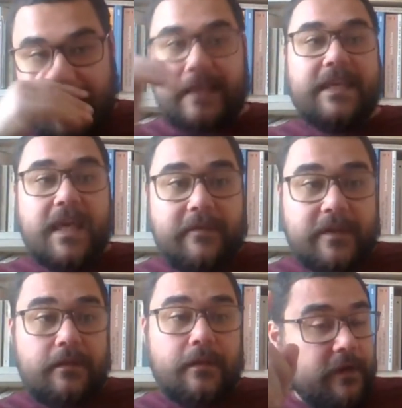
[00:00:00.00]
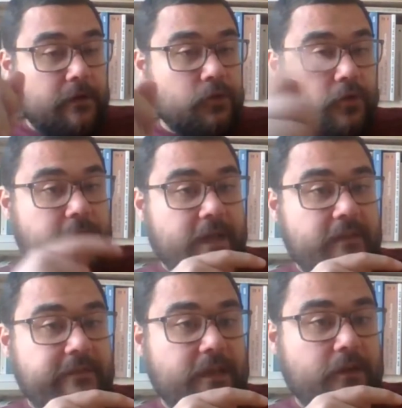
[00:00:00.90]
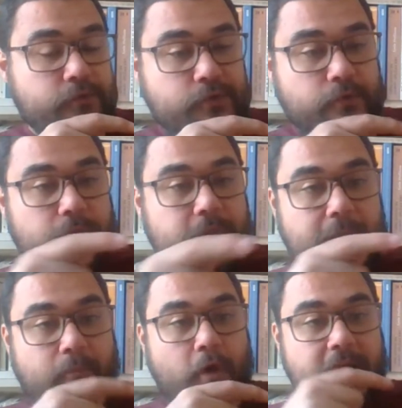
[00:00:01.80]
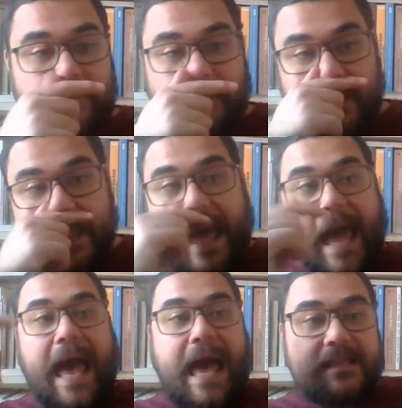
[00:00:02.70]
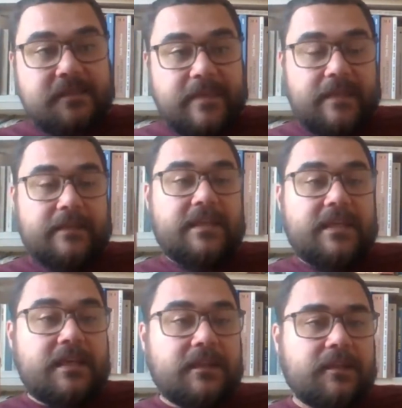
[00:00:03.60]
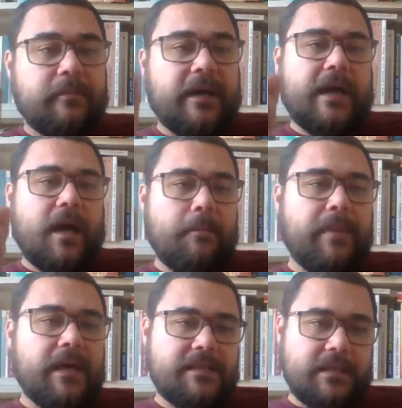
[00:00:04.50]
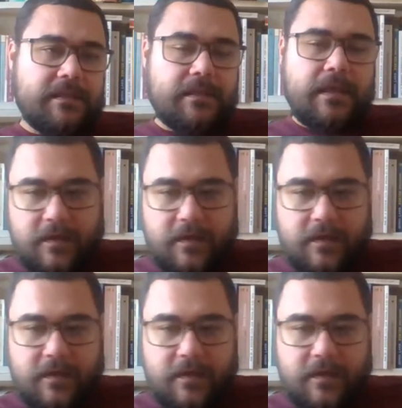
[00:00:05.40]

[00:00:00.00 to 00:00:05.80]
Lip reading: And even founder of Hanafi law school, Abu Hanifa, has been killed by Abbasids.